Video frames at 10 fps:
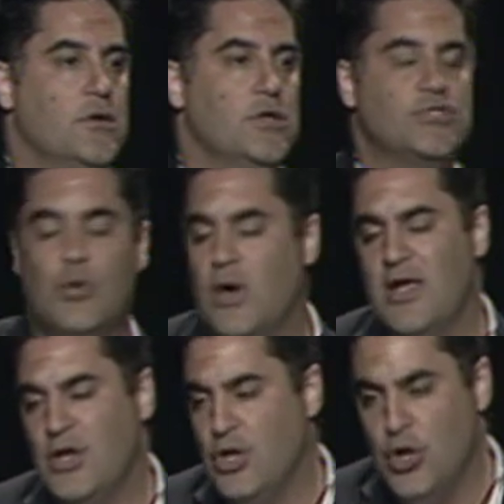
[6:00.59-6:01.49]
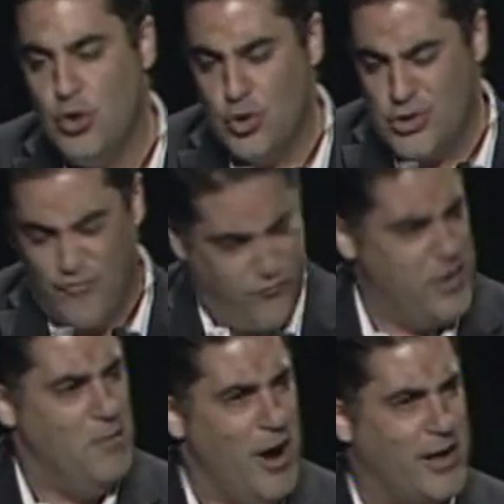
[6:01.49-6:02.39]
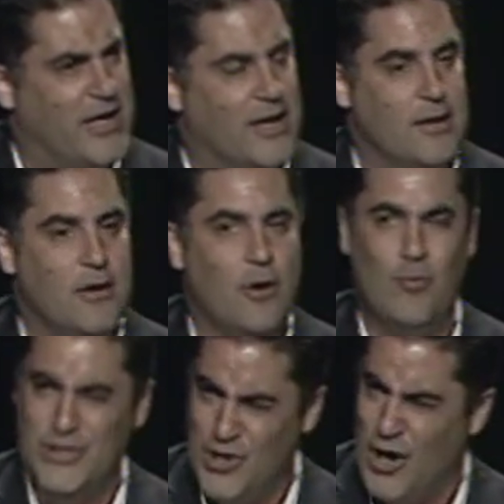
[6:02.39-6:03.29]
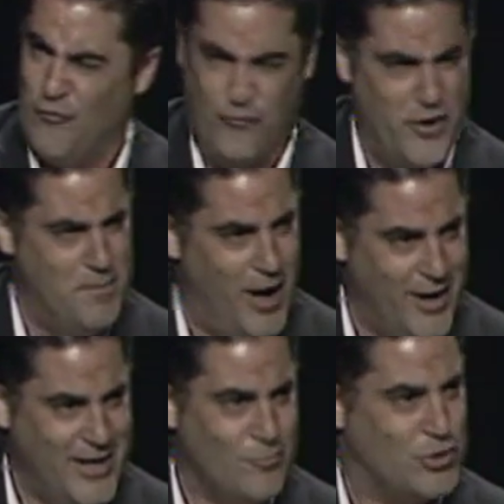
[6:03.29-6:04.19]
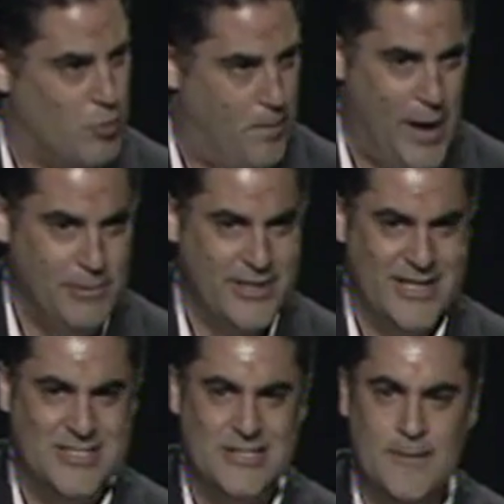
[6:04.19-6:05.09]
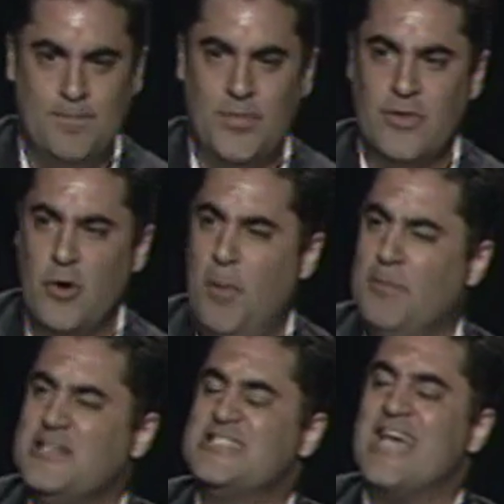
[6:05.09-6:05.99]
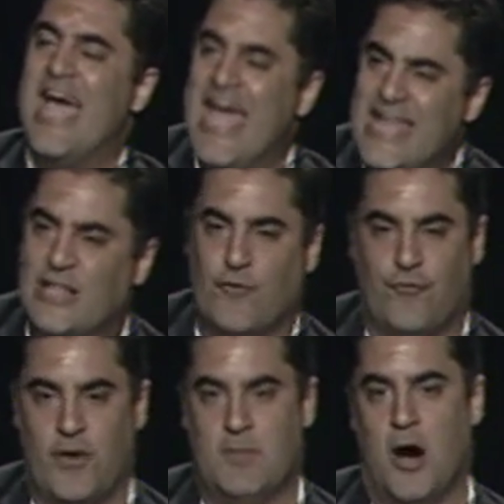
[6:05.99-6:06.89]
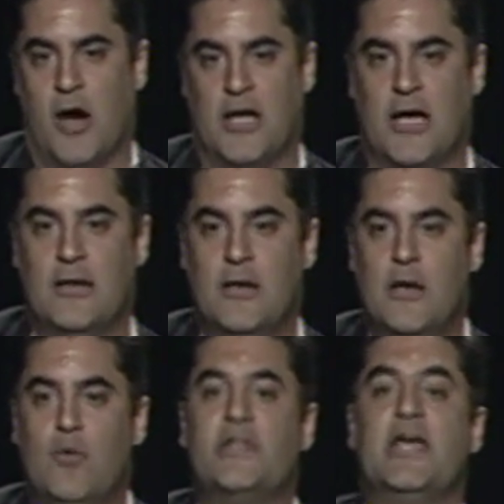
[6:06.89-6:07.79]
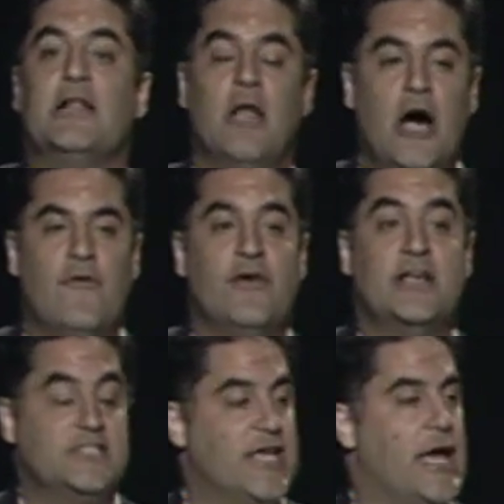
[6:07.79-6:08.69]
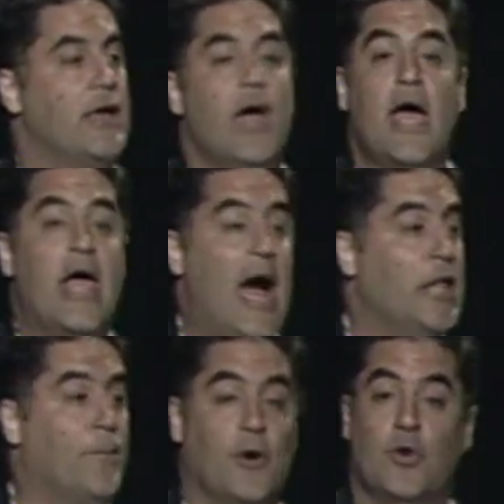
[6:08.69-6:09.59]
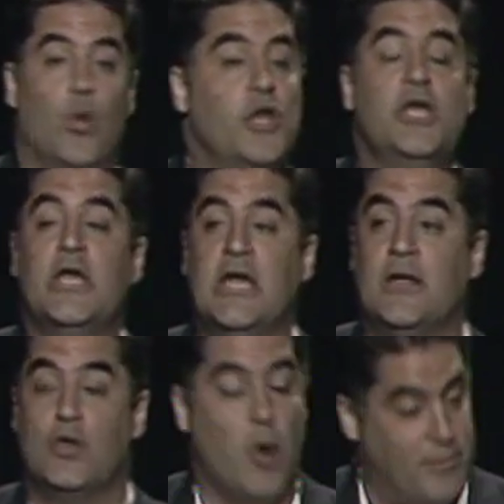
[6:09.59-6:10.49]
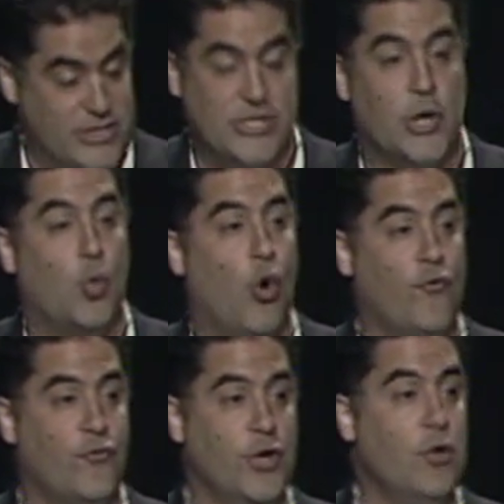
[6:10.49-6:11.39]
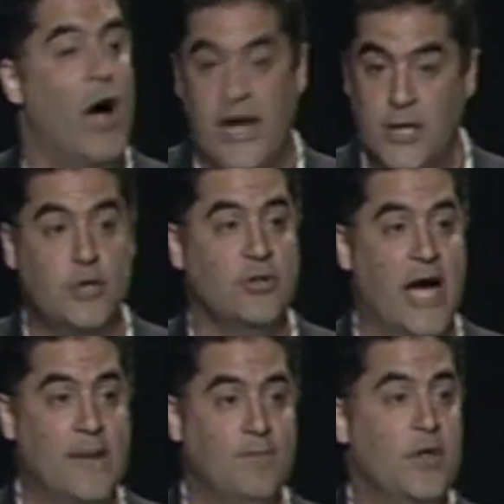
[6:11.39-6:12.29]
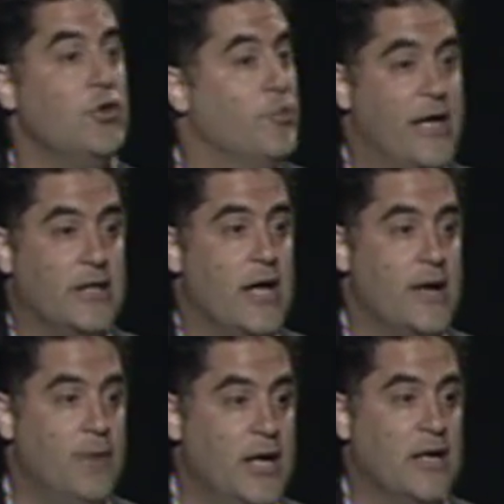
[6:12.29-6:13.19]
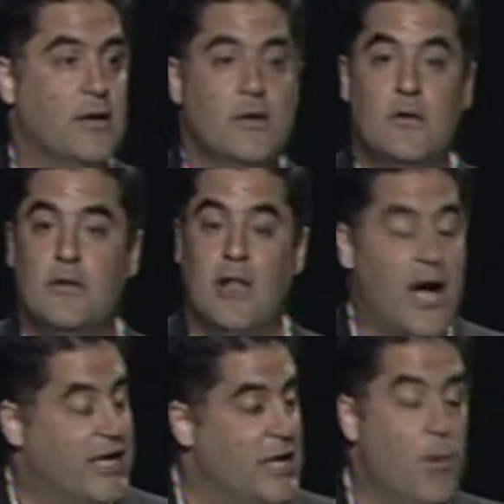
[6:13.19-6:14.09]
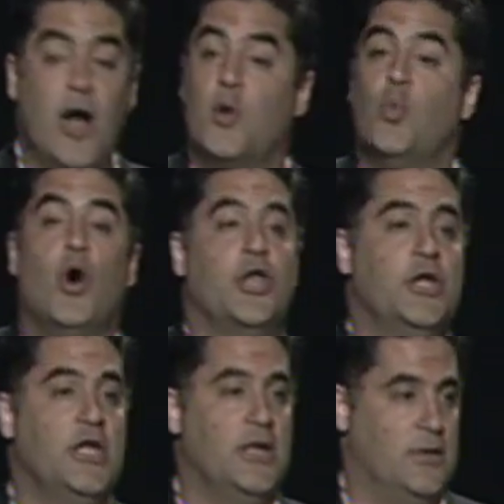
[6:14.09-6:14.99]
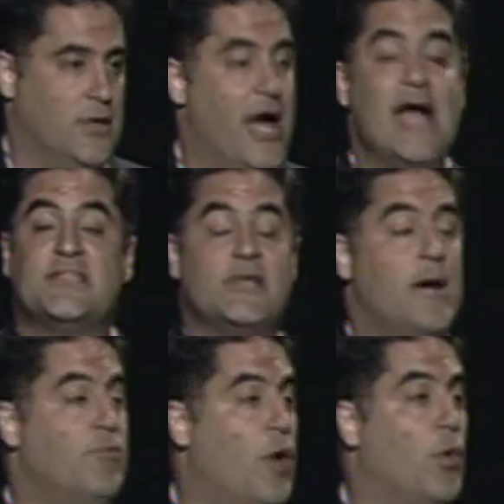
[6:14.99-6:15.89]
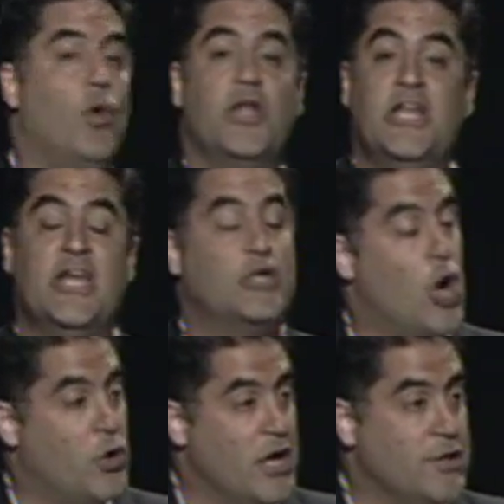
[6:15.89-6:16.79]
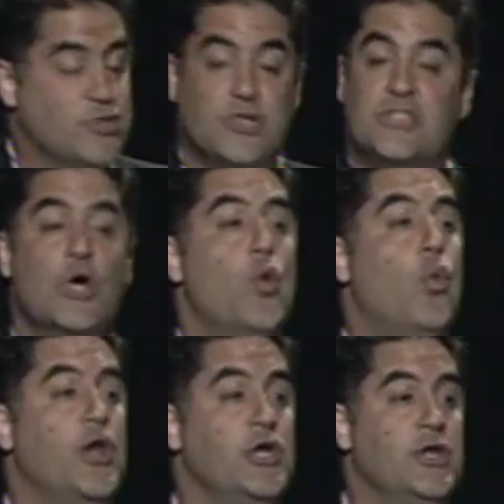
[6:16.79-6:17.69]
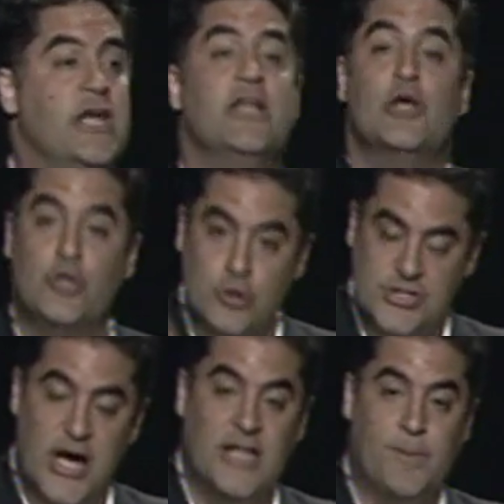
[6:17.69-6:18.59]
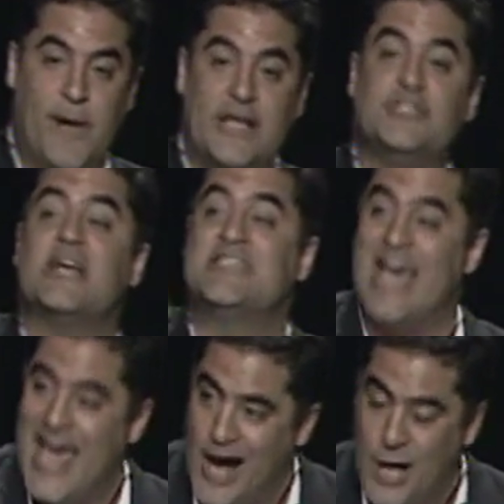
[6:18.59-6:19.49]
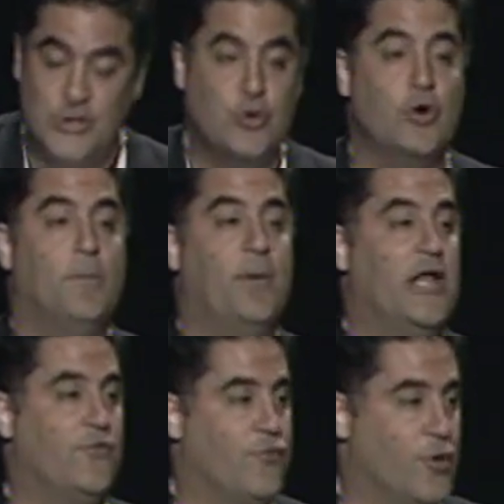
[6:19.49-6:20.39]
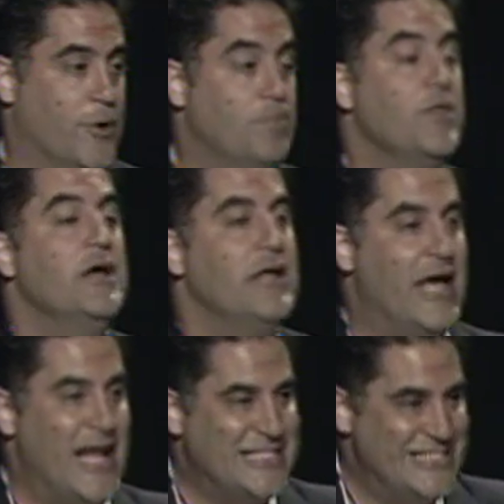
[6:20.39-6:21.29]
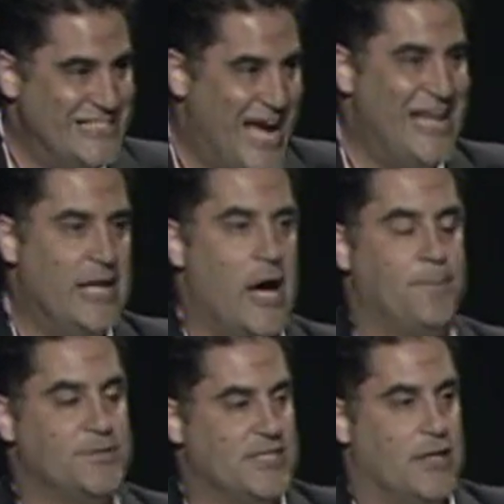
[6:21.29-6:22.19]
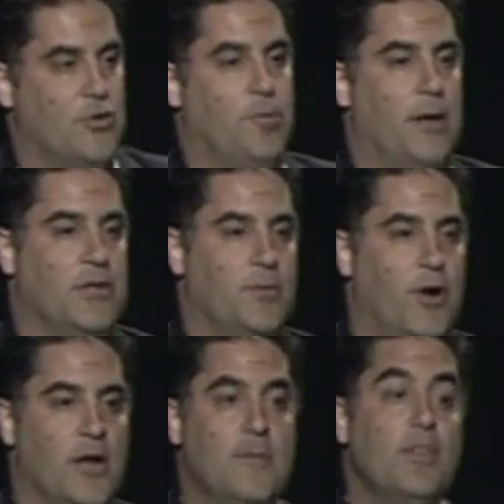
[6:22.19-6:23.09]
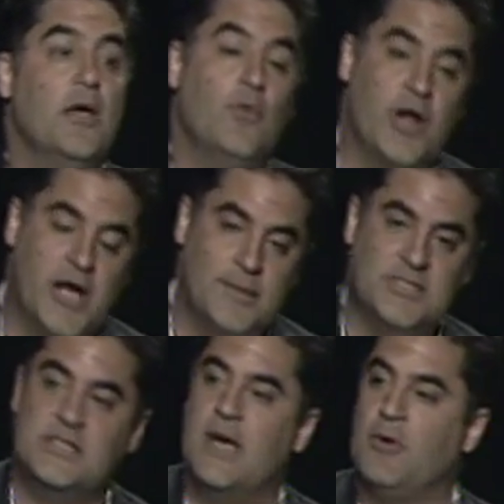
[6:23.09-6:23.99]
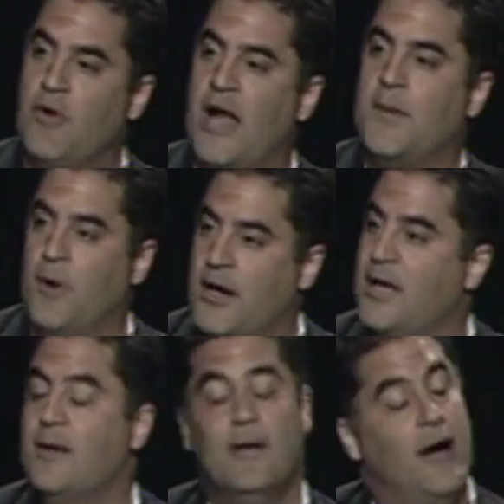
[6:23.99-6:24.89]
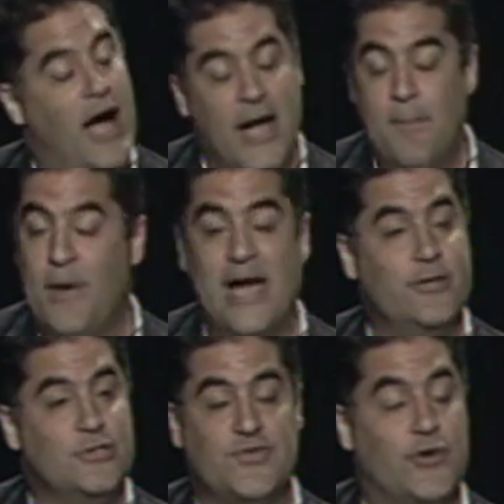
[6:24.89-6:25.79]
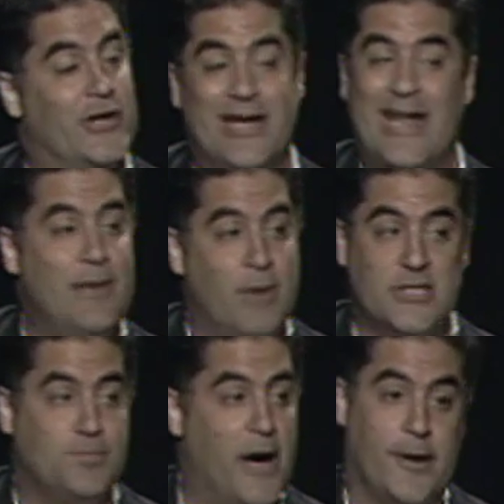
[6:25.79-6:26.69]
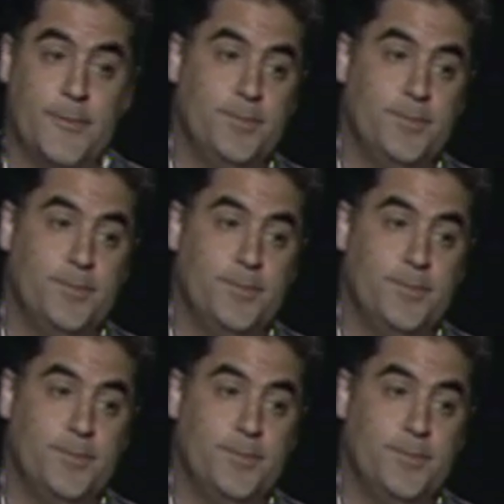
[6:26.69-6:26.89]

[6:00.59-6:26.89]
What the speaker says: So, free market. We're talking free market with the Republicans? The Republicans hate the free market. What they love is saying, hey, Halliburton, what do you need? You want me to start a war for you? I can do that. You'll make a lot of money. Lockheed Martin, what do you need? ExxonMobil, what do you need? Koch Industries, what do you need? You sign the paychecks and I'll do your bidding for you. Now that's 99% of the Republican Party. When it comes to the Democratic Party, I got bad news for you. It ain't much better.